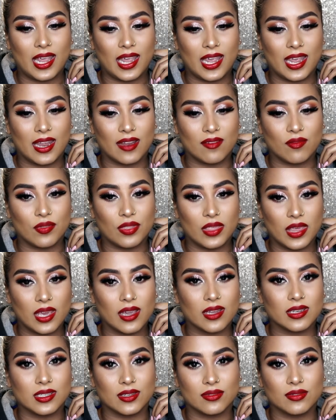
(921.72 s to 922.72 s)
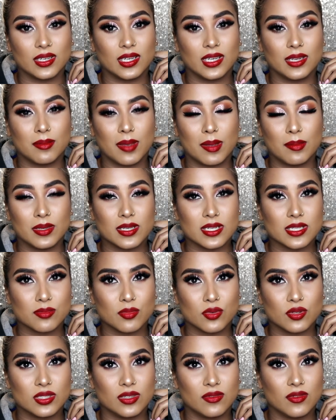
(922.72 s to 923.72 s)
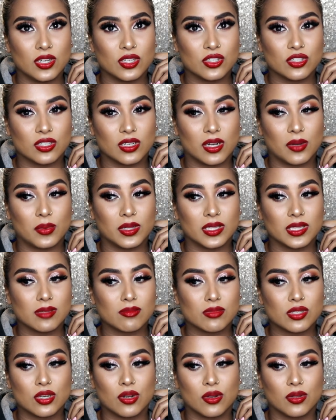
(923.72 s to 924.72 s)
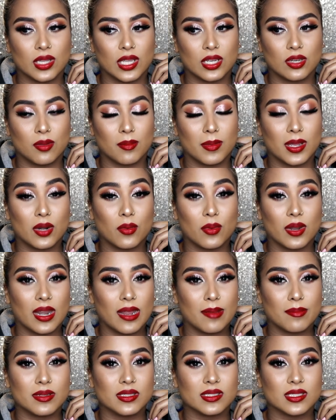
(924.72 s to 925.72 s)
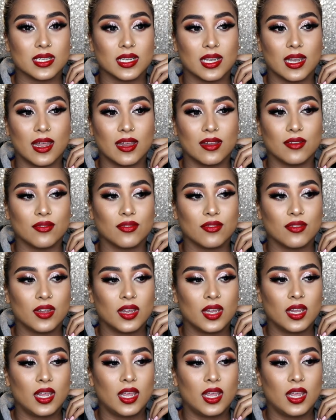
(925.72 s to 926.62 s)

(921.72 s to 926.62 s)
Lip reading: and they are definitely my biggest motivation. I want them to know that no matter what happens in life,